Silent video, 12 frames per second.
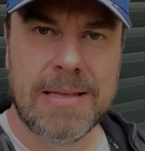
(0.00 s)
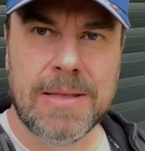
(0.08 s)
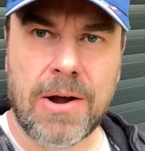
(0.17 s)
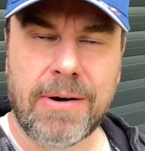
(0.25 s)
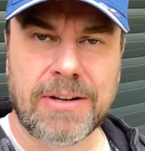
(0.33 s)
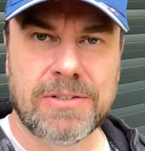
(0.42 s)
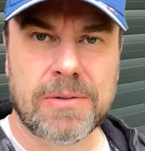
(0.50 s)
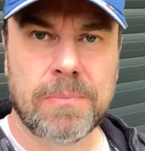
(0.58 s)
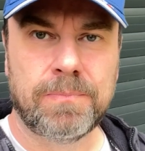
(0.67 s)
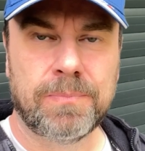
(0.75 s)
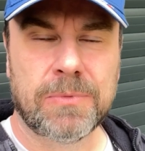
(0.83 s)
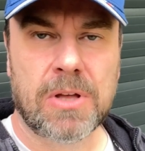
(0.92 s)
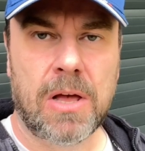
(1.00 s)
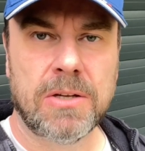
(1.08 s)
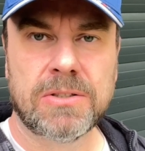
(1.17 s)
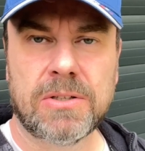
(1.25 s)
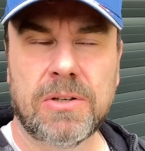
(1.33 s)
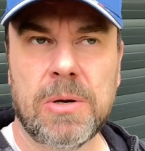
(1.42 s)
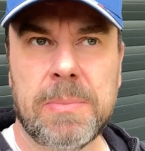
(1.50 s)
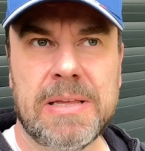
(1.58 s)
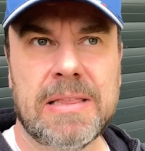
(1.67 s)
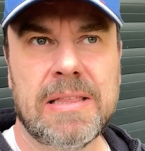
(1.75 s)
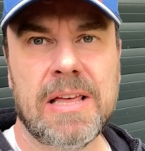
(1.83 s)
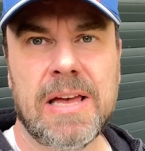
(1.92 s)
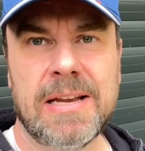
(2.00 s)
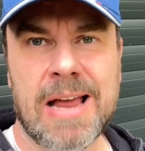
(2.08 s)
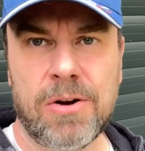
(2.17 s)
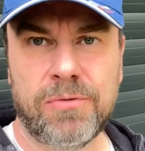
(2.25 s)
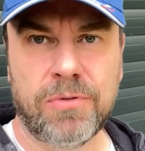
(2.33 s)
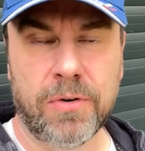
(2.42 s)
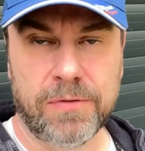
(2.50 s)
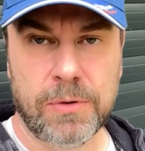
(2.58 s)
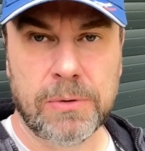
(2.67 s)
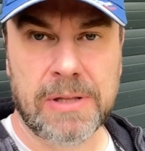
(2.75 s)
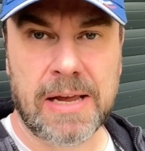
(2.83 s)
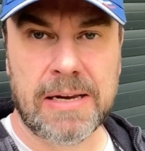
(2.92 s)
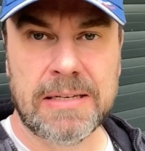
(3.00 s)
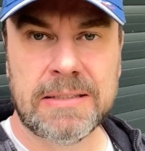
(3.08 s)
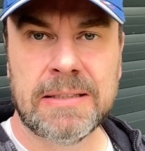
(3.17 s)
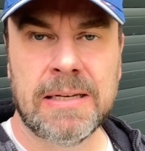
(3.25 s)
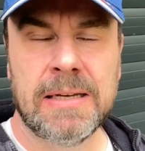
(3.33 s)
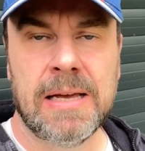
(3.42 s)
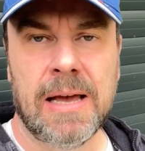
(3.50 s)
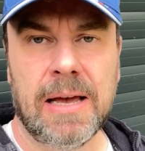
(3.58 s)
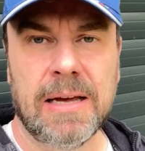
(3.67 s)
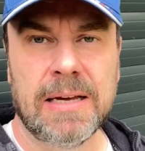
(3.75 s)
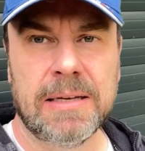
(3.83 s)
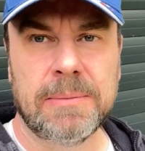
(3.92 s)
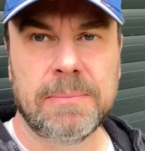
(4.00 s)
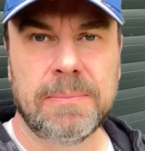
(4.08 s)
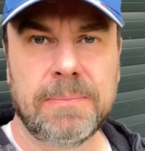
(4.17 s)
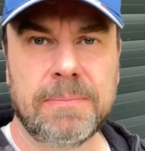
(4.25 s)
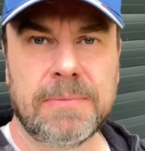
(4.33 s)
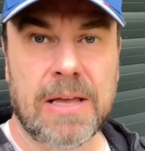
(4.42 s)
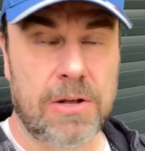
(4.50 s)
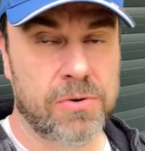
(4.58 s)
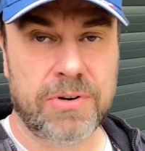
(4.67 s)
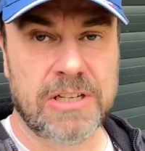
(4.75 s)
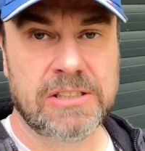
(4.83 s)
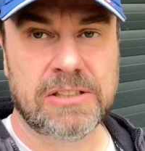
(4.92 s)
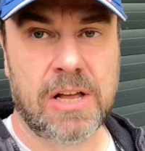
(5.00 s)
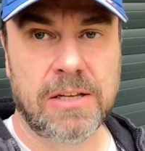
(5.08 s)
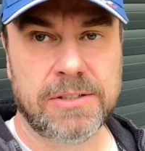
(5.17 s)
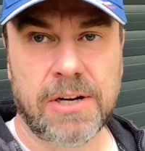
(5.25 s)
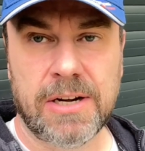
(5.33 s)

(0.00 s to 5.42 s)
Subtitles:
All right, so the car's going to be there now for a few days. They already started on